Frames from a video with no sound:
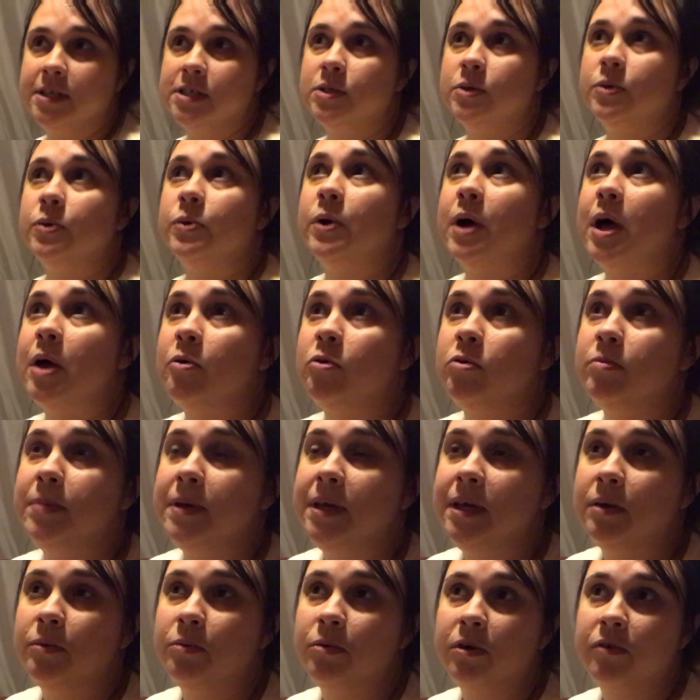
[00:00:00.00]
So I will
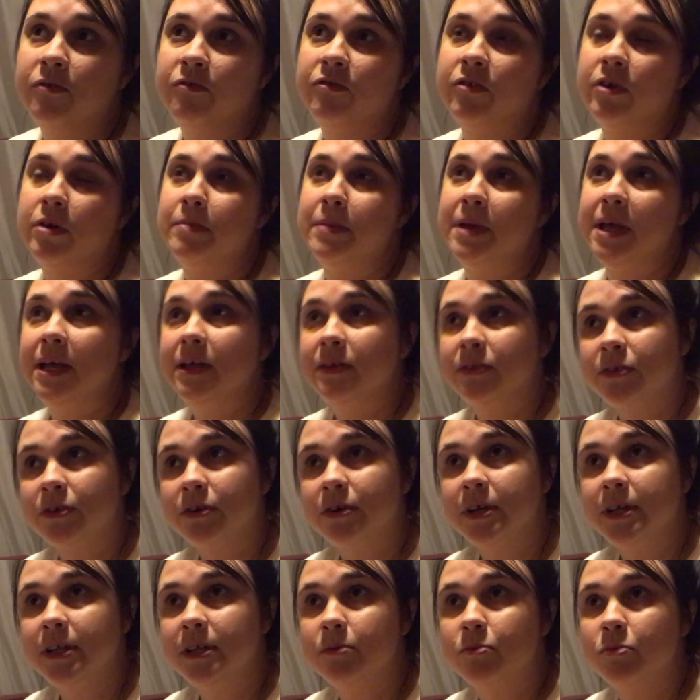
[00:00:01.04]
be at work from
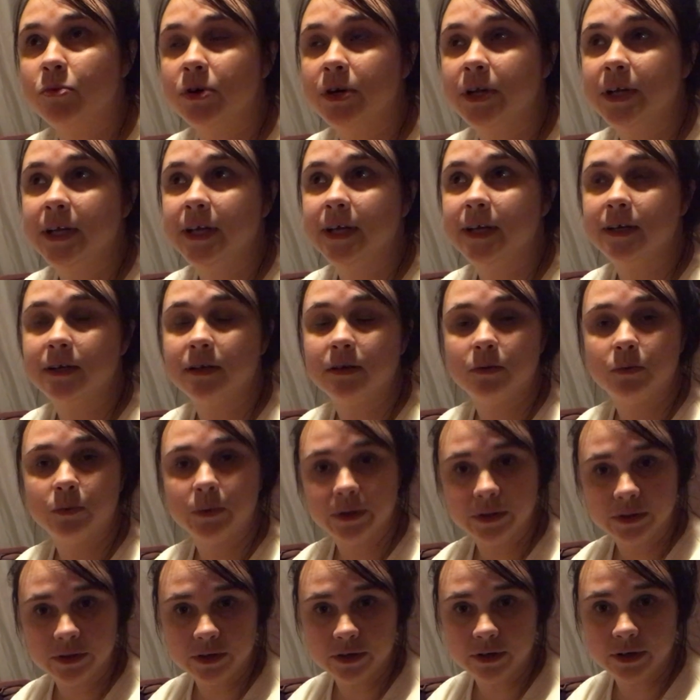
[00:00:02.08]
8.30 in the morning until
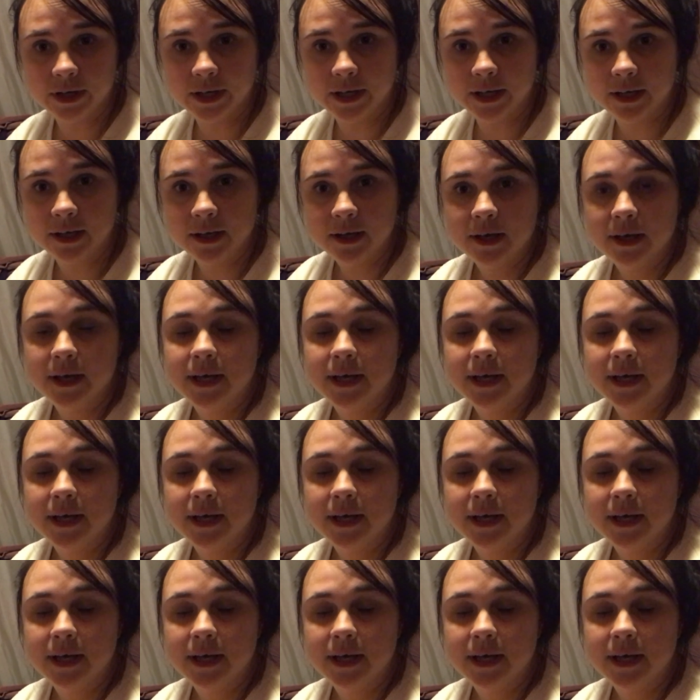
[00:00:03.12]
1.30.